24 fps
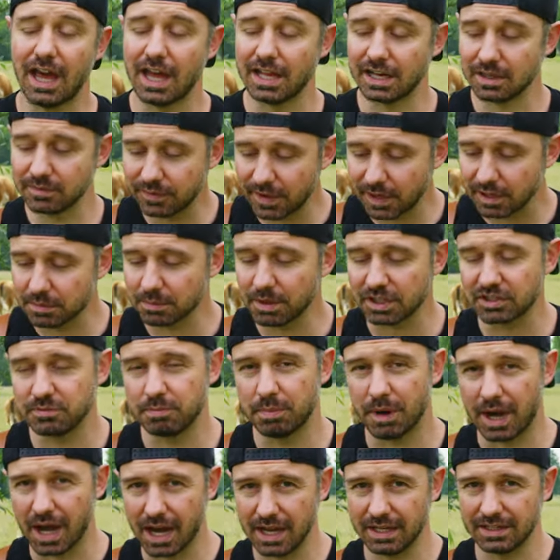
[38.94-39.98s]
And I'm very much
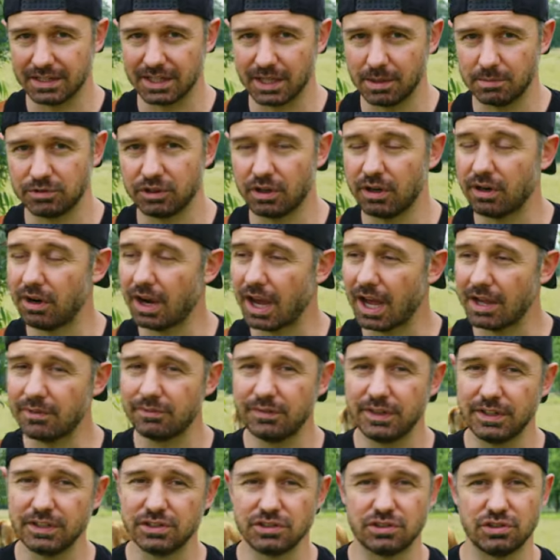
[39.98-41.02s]
behind them. So I
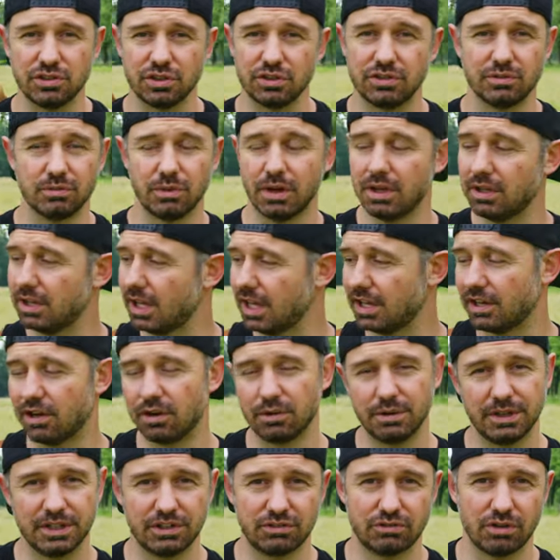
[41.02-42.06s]
think you should, well, I
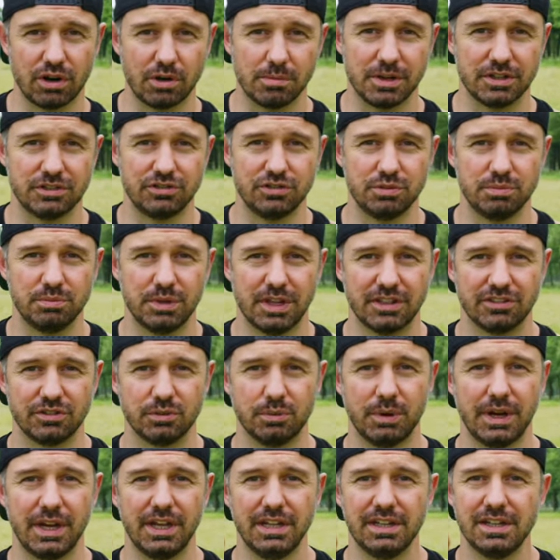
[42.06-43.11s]
already throw my zoom lens
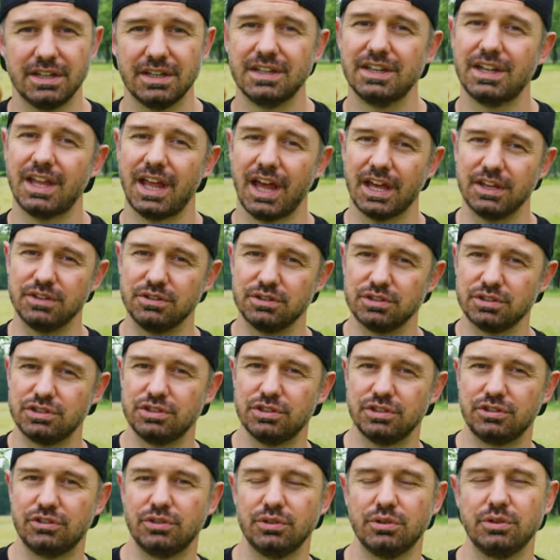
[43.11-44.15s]
away. And you
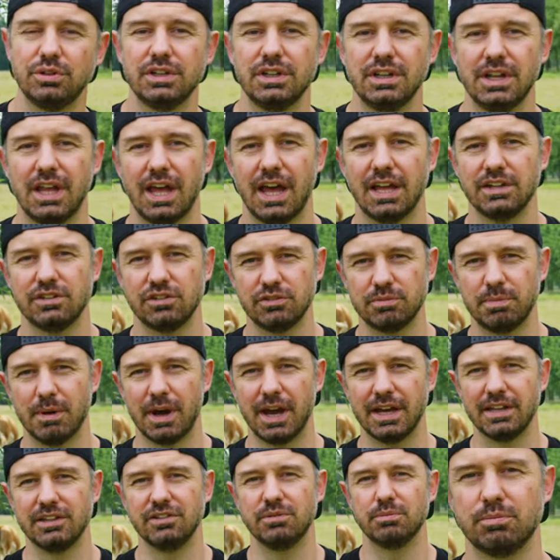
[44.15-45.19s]
should too, and just
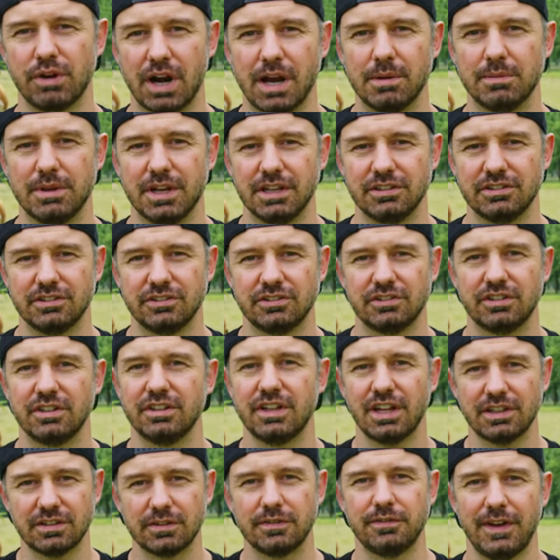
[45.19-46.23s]
buy prime lenses.
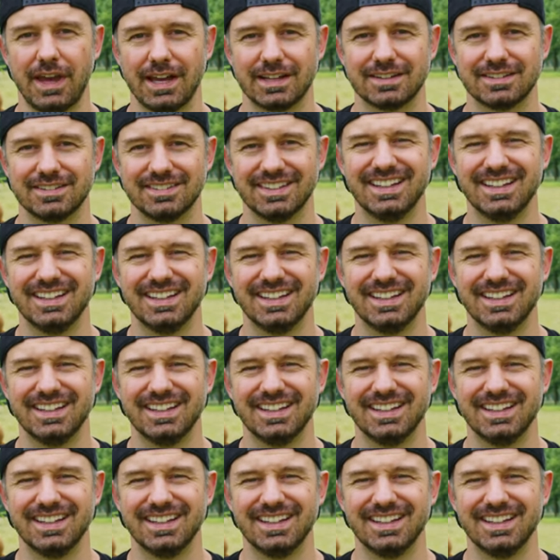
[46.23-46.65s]
That's a fact.